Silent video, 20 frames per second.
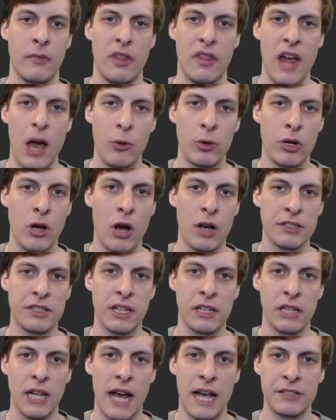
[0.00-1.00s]
That would cause the
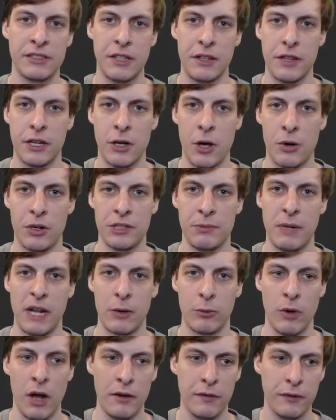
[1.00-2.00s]
class that the code is
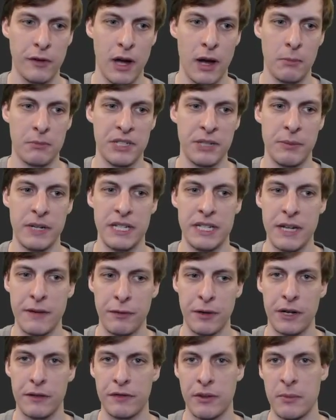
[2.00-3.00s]
being run from to be
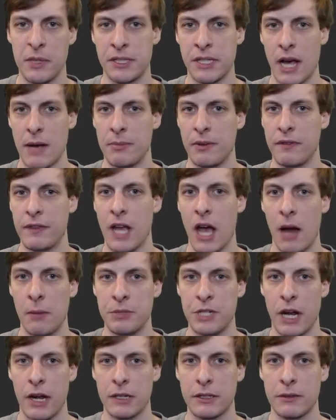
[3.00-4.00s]
different from the type of the
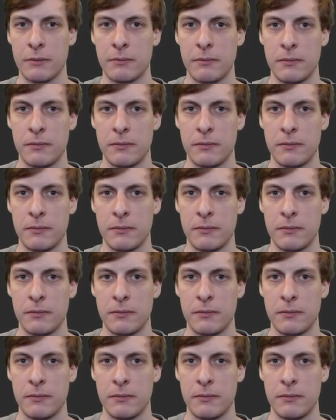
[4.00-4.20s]
object.